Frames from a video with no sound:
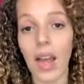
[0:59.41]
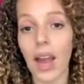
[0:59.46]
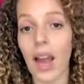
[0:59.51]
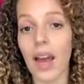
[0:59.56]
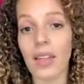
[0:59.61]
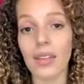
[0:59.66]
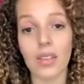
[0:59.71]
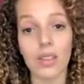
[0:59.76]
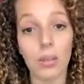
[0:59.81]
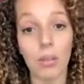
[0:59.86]

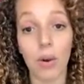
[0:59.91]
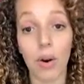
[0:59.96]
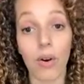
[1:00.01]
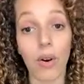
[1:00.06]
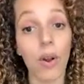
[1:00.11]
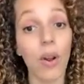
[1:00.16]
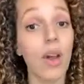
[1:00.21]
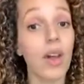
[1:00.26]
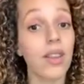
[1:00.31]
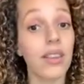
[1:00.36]
and
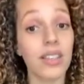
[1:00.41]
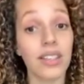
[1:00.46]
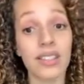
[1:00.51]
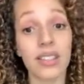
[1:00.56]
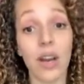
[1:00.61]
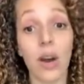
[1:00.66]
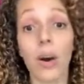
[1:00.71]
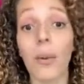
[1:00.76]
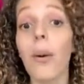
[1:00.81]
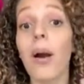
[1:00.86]
tomorrow this
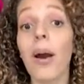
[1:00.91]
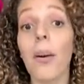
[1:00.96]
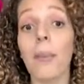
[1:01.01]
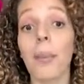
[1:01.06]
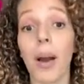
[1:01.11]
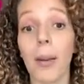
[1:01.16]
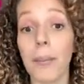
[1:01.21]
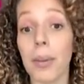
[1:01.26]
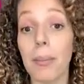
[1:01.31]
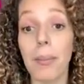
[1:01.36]
curl
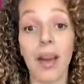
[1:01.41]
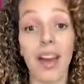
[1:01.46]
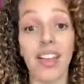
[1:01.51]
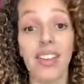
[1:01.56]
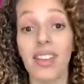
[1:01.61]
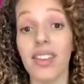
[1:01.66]
might be better